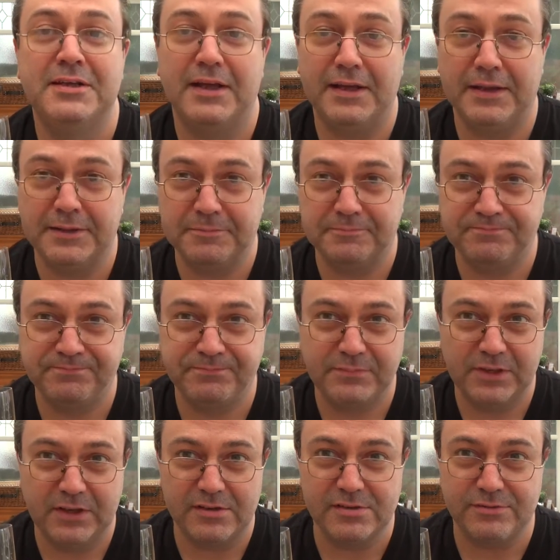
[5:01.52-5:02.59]

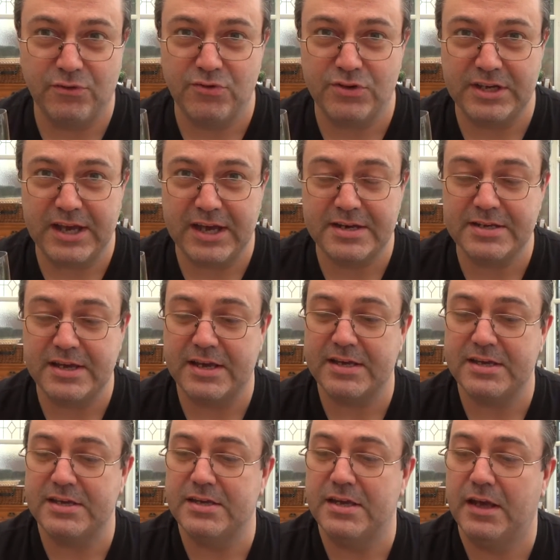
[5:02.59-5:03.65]
because I've already had
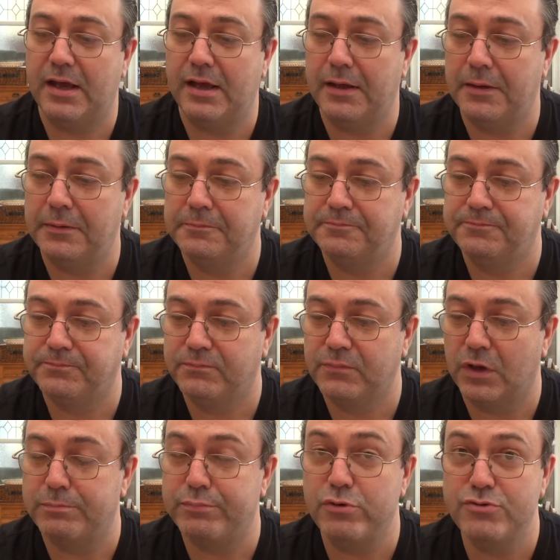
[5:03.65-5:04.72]
a
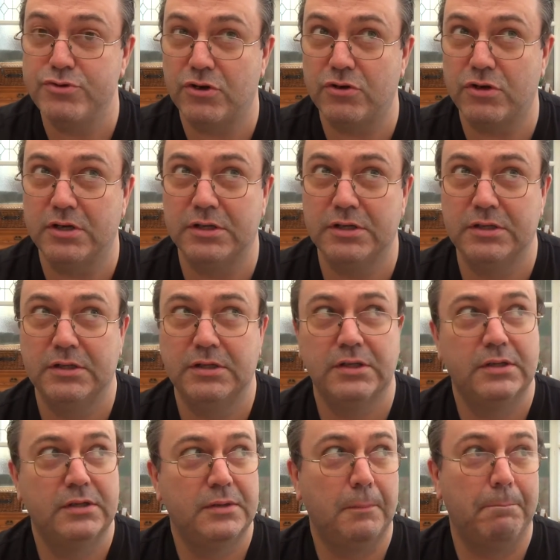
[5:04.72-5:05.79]
Brewdog
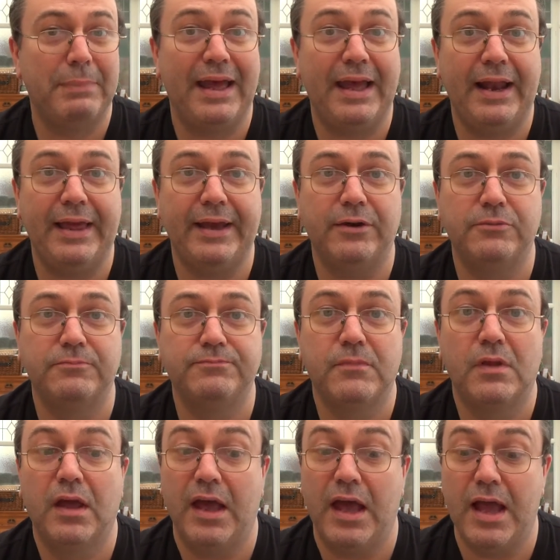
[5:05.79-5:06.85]
Pale Ale,
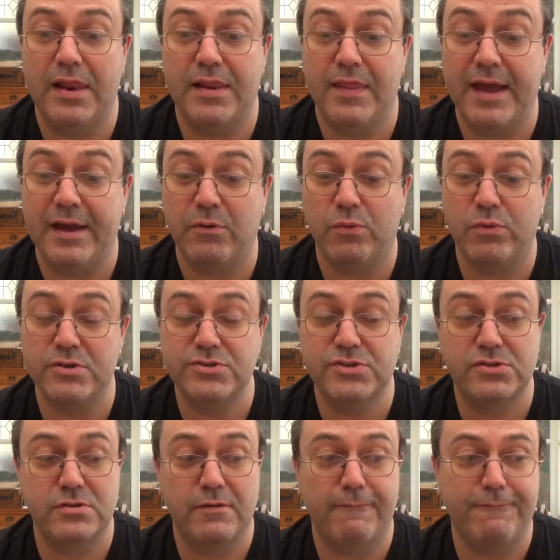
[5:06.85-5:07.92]
and that
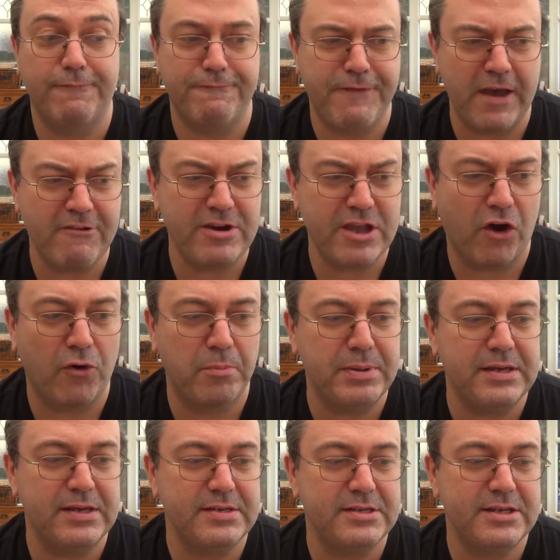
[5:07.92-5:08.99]
was very
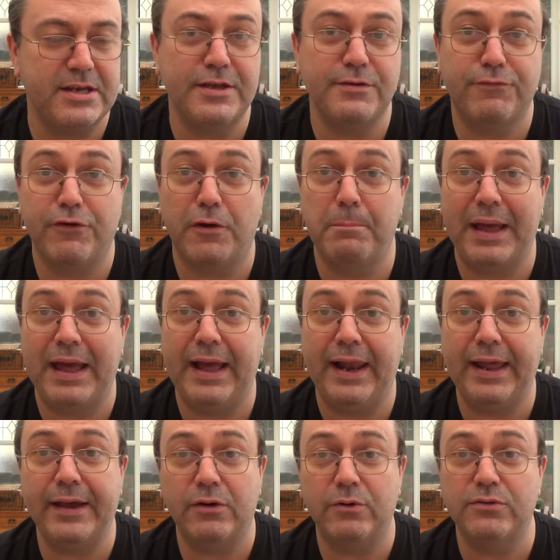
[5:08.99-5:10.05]
hoppy indeed for a Pale
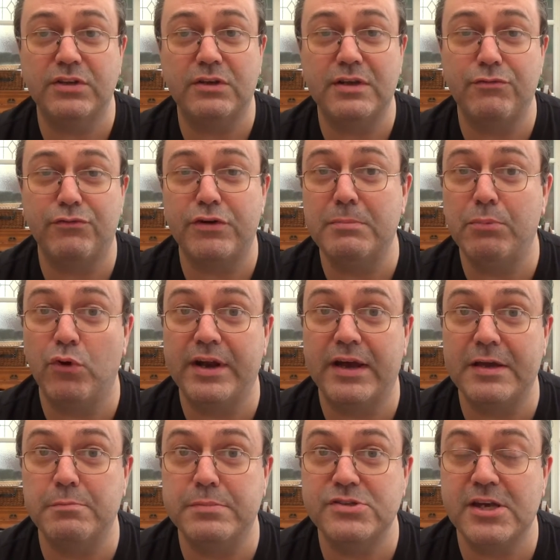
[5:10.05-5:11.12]
Ale. It was only
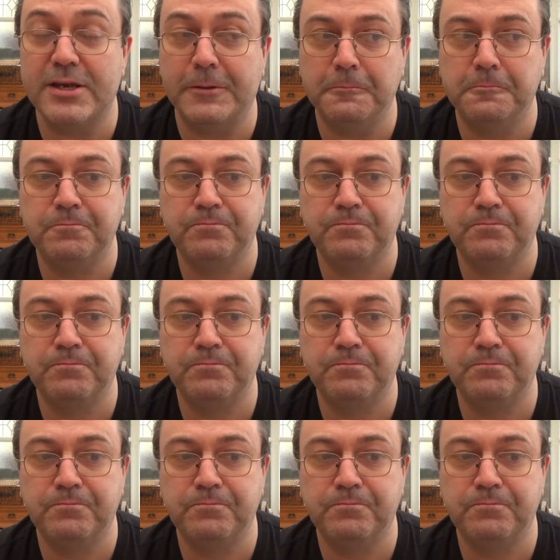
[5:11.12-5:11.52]
3.8%.